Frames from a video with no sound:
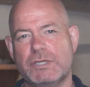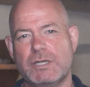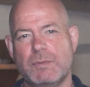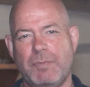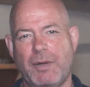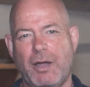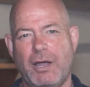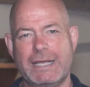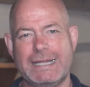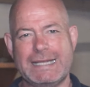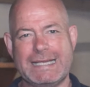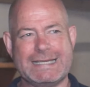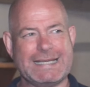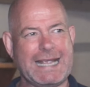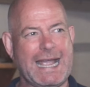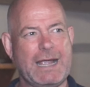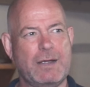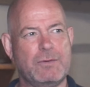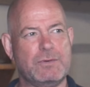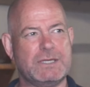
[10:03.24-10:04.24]
to buy this
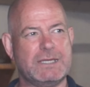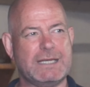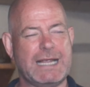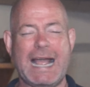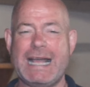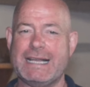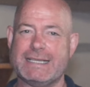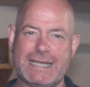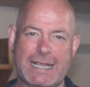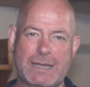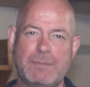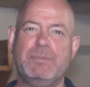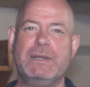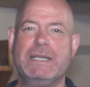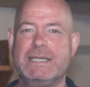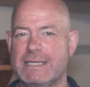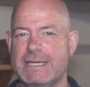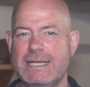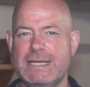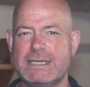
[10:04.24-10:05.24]
house as a
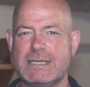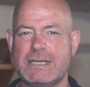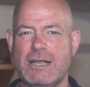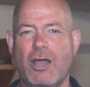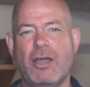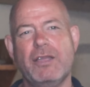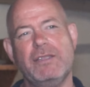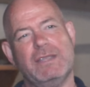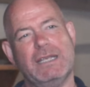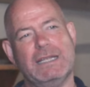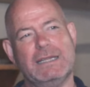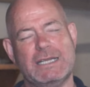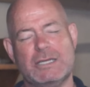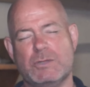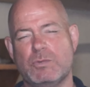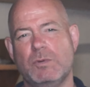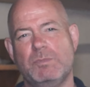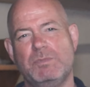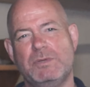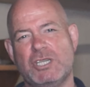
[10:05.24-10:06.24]
business. I think this
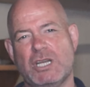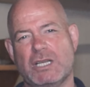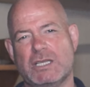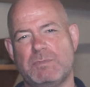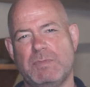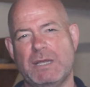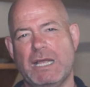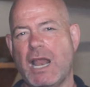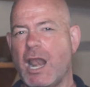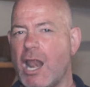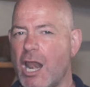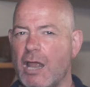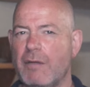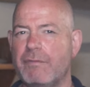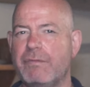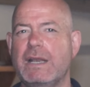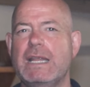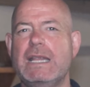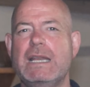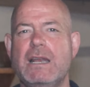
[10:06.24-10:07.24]
would just be a
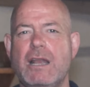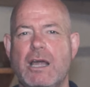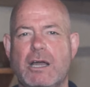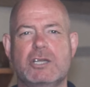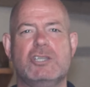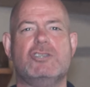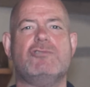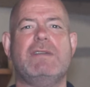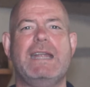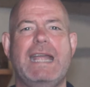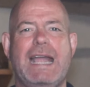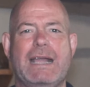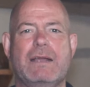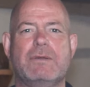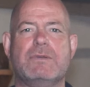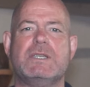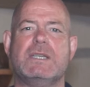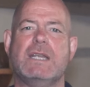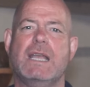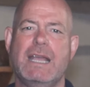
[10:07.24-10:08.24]
lovely luxury
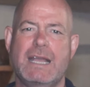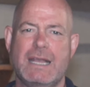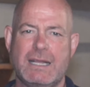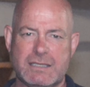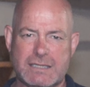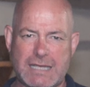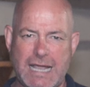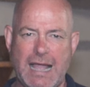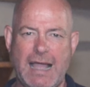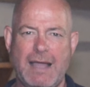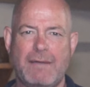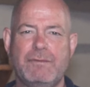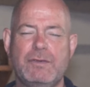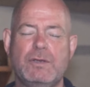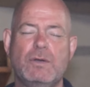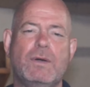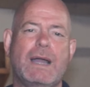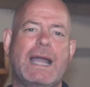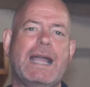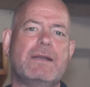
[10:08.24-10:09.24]
house to have
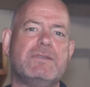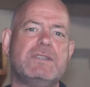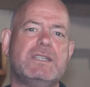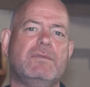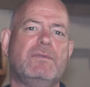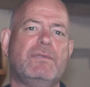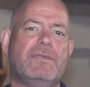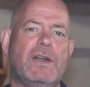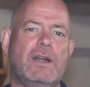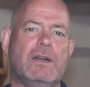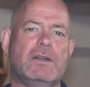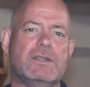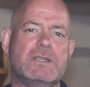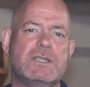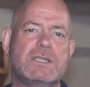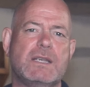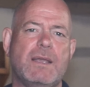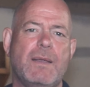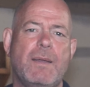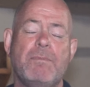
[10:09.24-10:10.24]
your house in
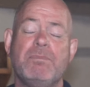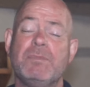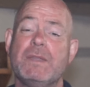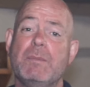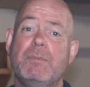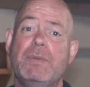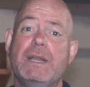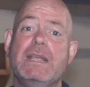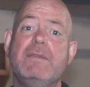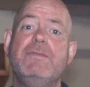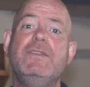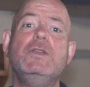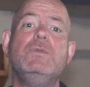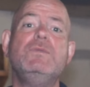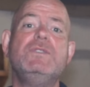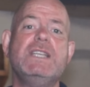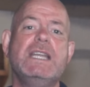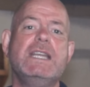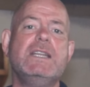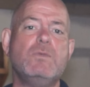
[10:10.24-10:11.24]
France. But if you
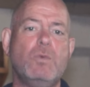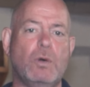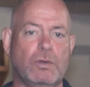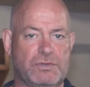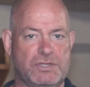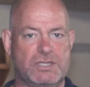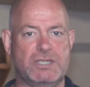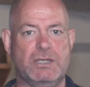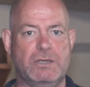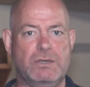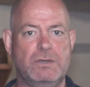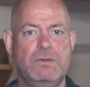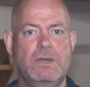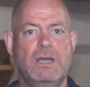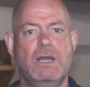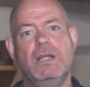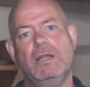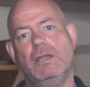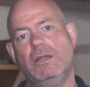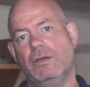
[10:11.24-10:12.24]
did want to
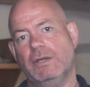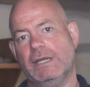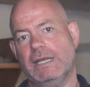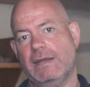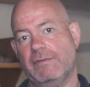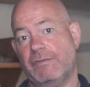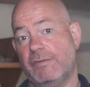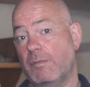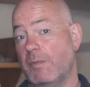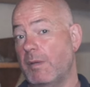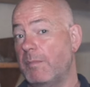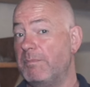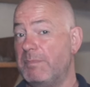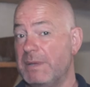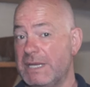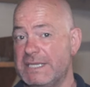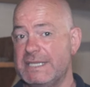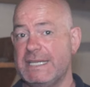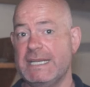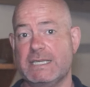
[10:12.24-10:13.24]
look at it from a
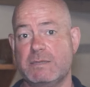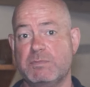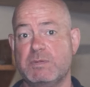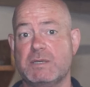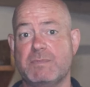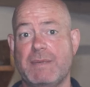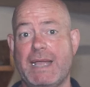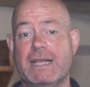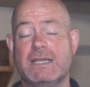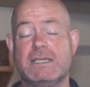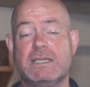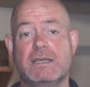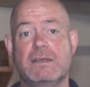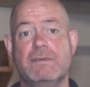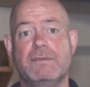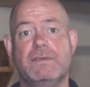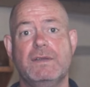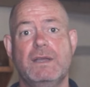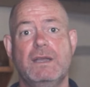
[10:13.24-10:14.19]
business perspective,